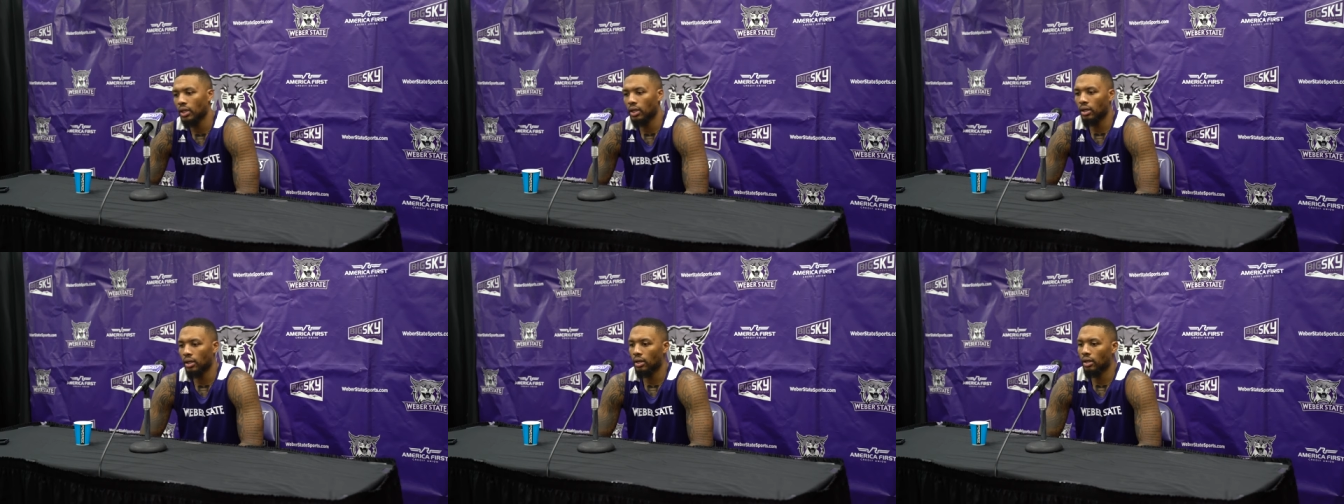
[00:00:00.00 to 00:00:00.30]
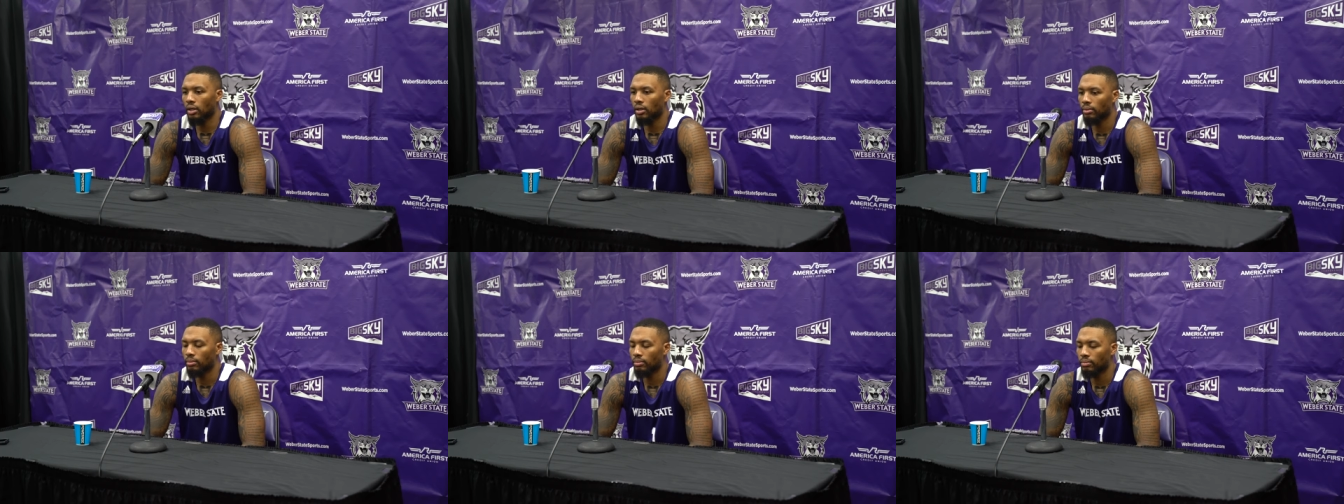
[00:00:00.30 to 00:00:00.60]

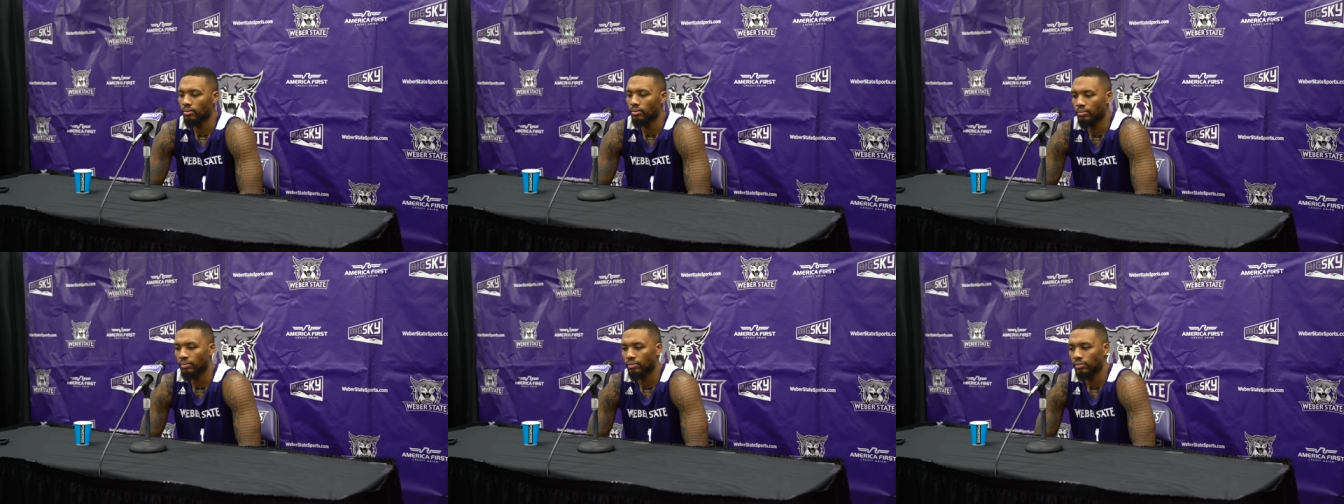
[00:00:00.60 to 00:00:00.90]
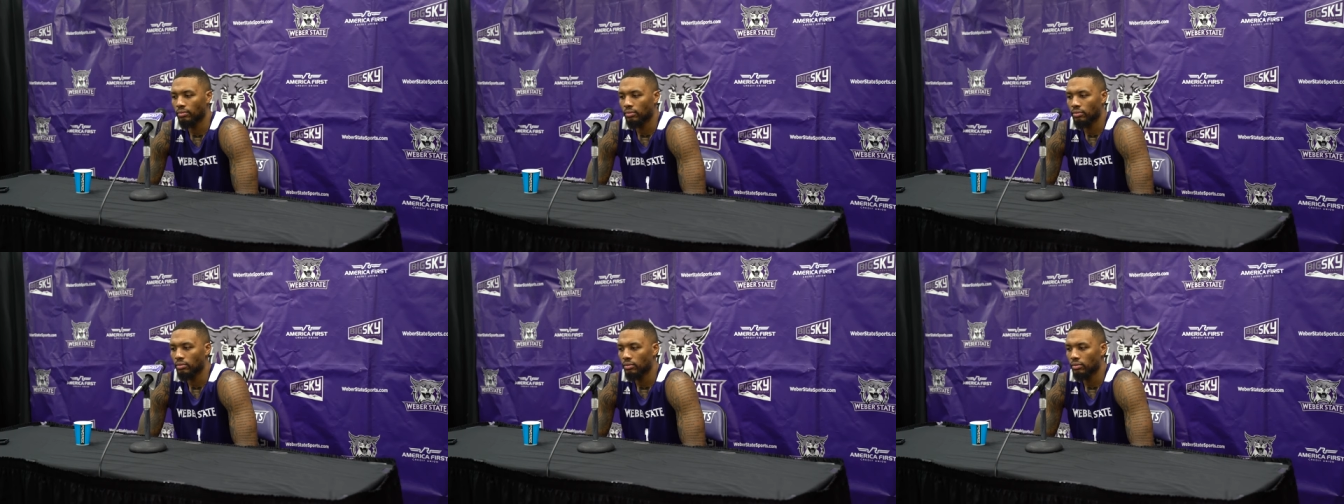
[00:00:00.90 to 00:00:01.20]

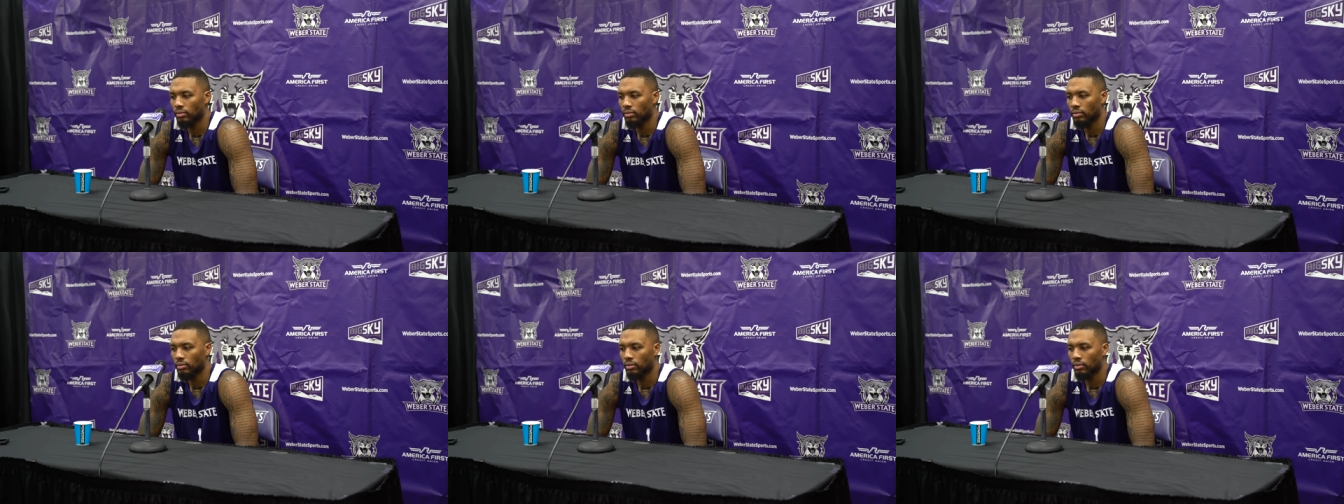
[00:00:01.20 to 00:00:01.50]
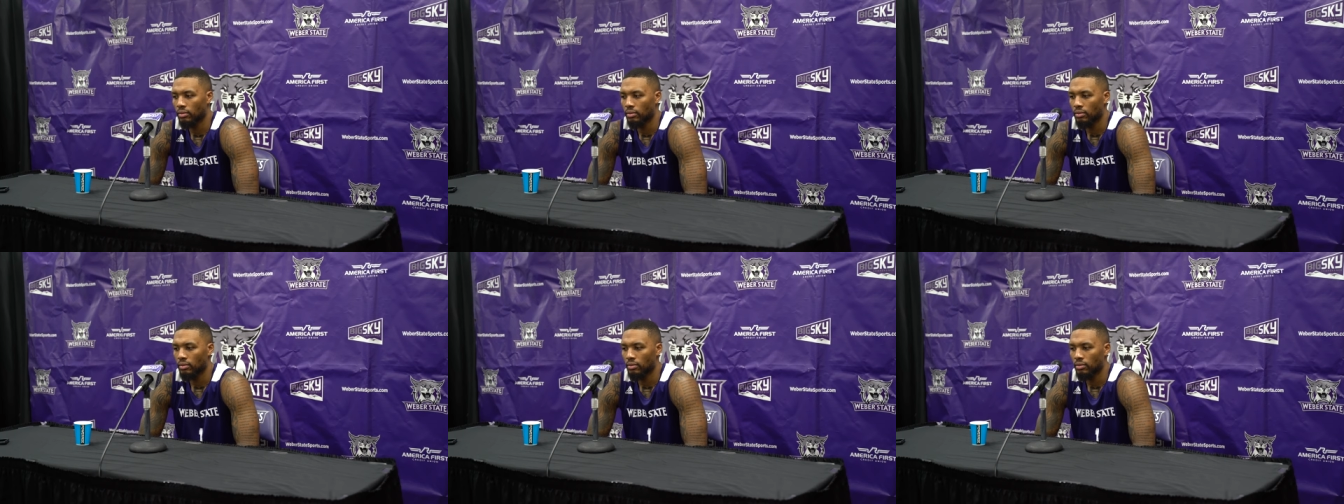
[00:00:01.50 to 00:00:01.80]

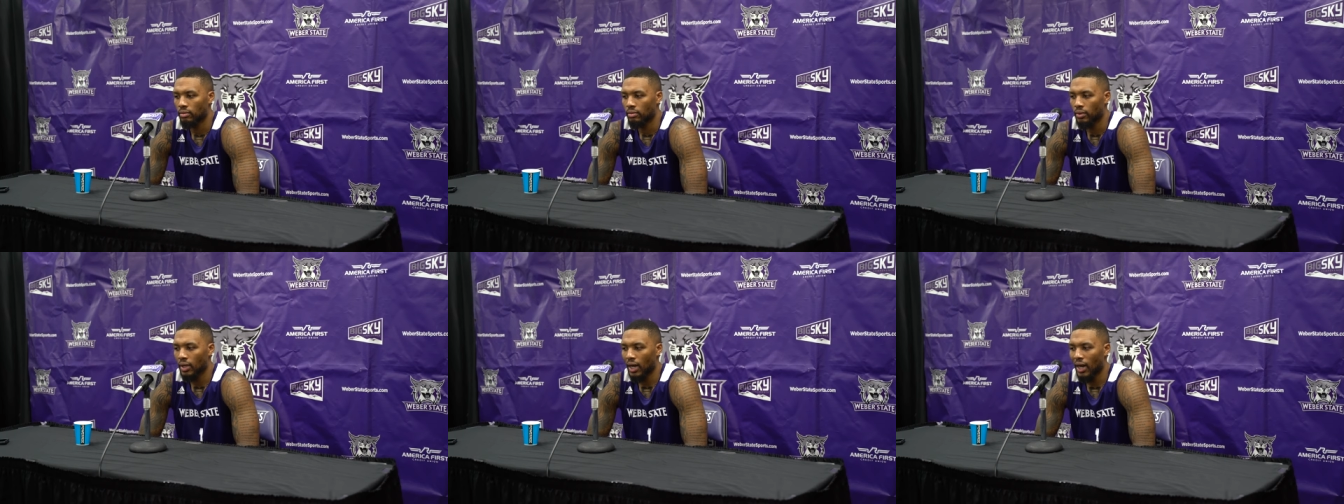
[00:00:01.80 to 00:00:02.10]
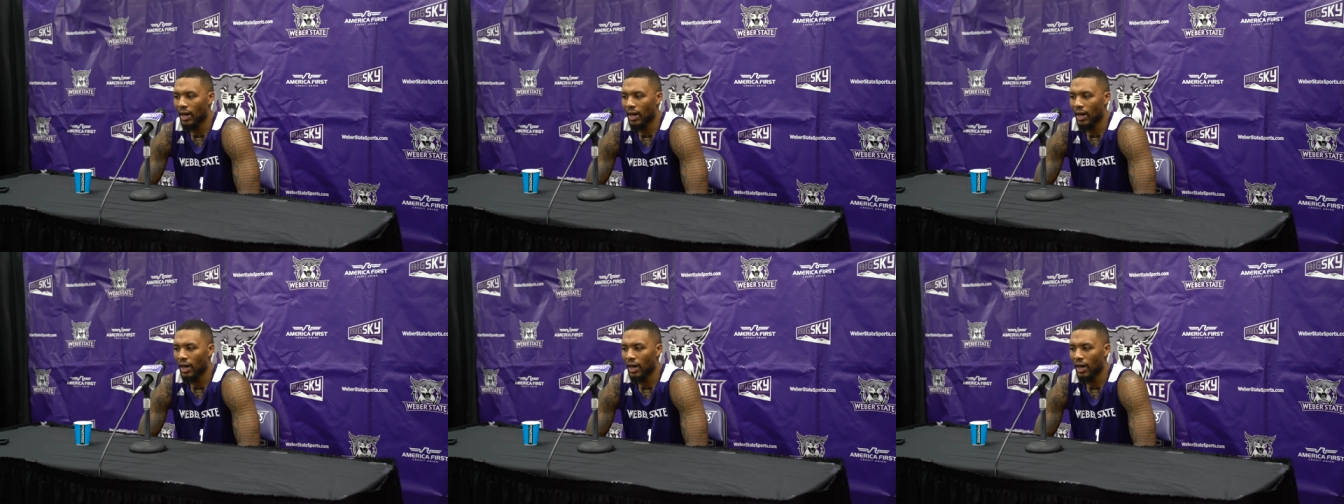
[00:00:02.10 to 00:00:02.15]
um,